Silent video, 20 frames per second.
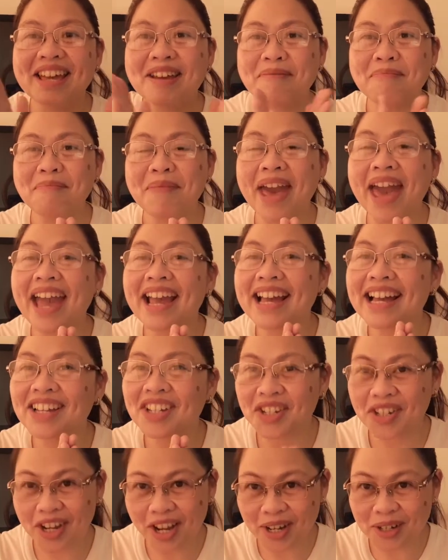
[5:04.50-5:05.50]
Mega
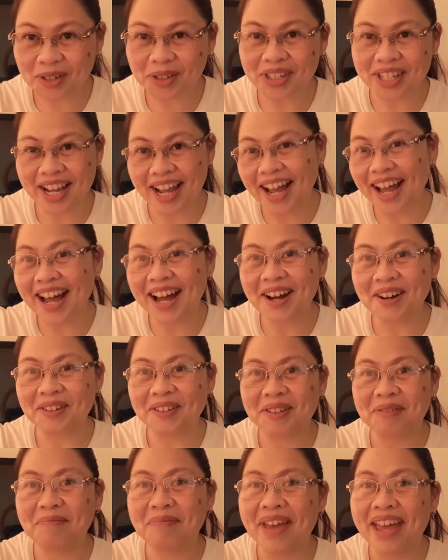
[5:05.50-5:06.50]
shout
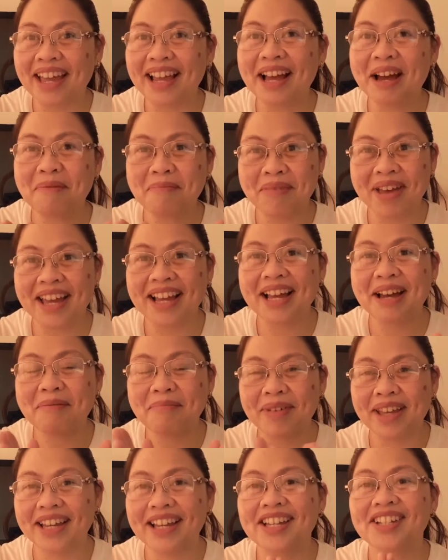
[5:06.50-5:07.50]
out. Mega, mega,
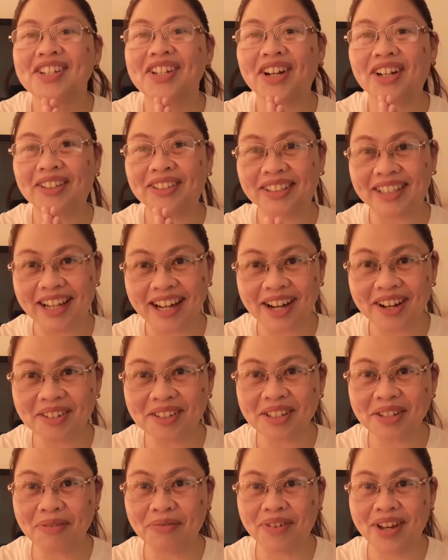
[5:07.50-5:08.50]
mega shout
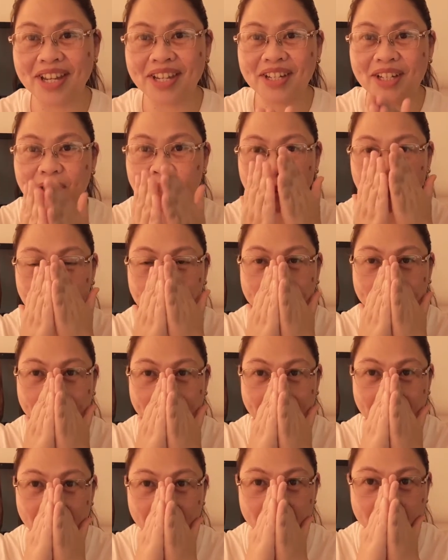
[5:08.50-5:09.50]
out sa Faisha True
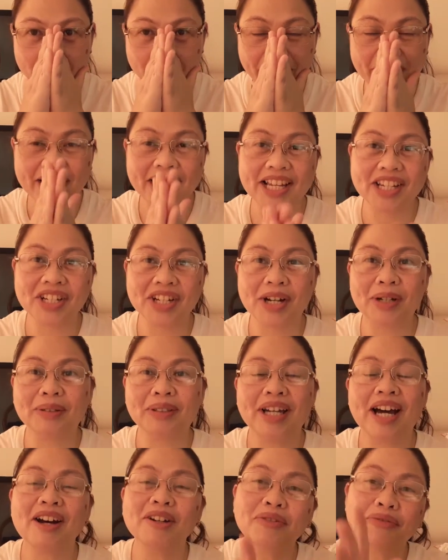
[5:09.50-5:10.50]
Love. Mega shout
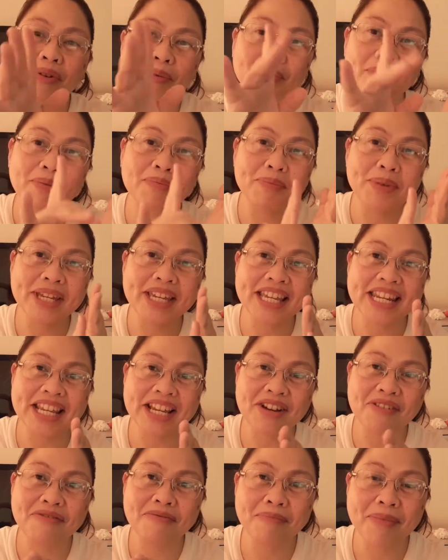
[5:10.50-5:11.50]
out from the
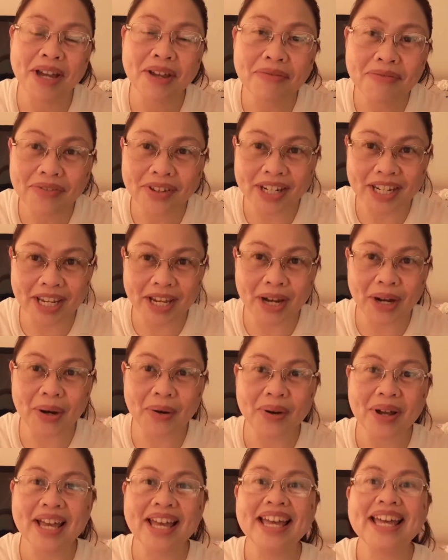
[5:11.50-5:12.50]
beginning of my
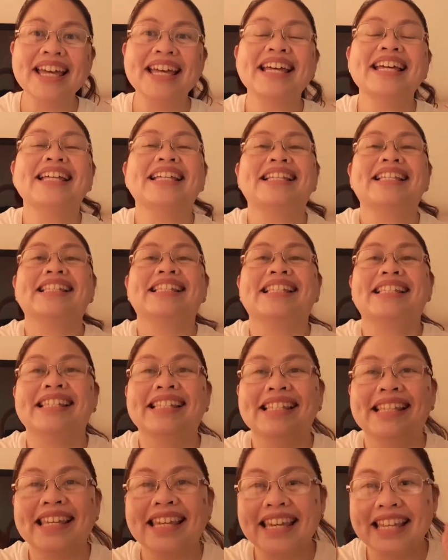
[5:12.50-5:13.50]
video.
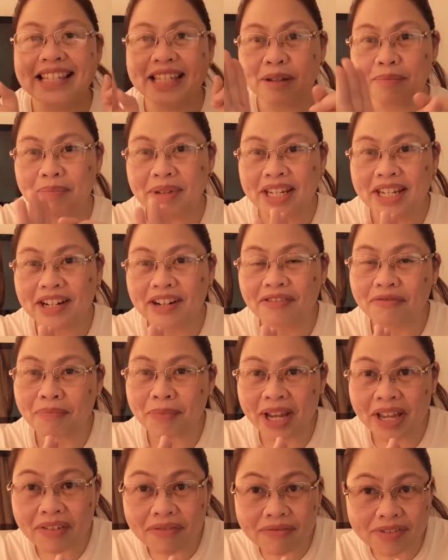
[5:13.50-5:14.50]
in the middle of
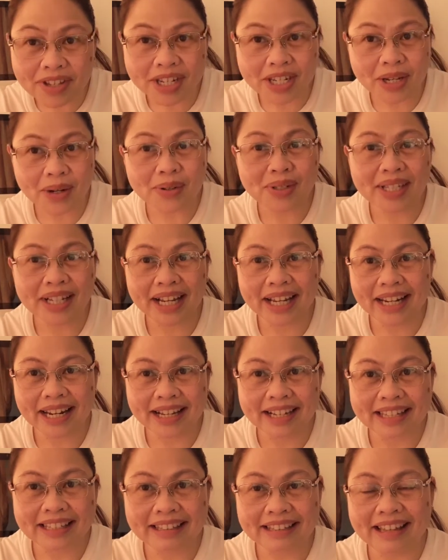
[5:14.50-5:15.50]
my video sa
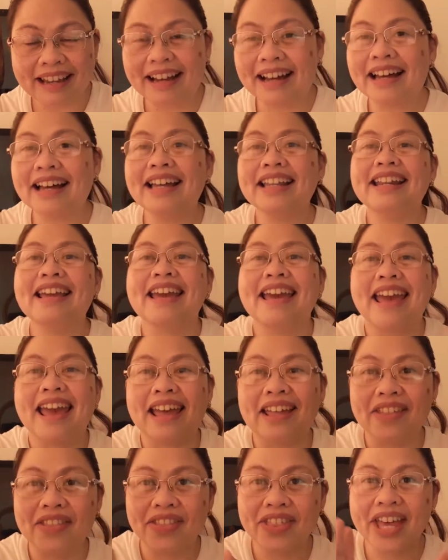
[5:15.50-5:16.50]
kalagitnaan,
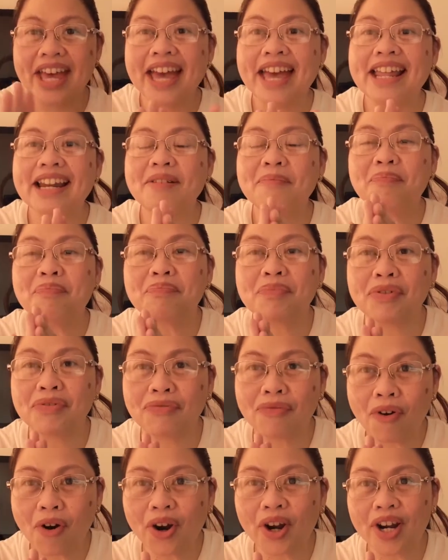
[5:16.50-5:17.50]
and then
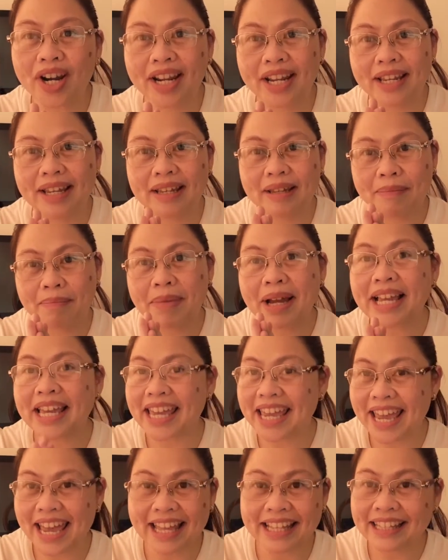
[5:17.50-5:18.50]
before
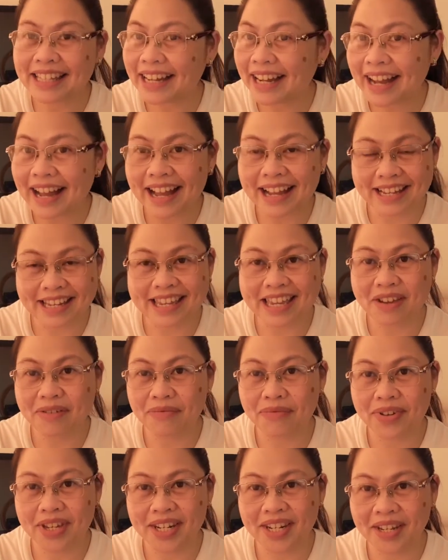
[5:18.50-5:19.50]
mag-i-end ang aking
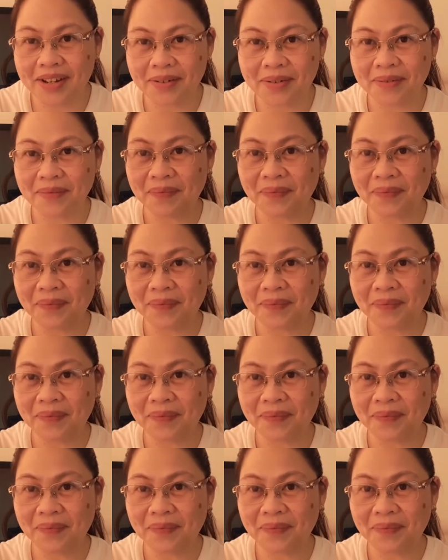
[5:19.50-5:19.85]
video.